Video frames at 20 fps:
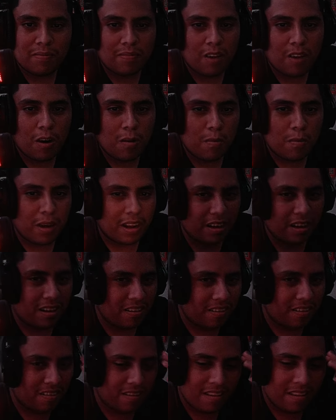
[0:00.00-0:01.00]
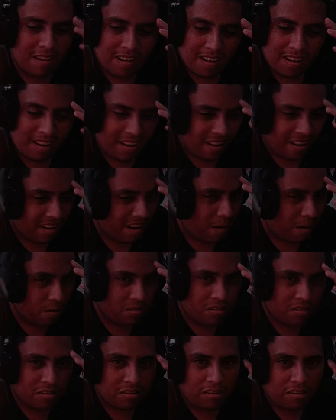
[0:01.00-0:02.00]
Oh. That
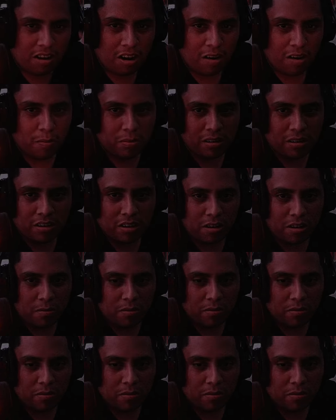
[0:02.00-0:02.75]
was terrible.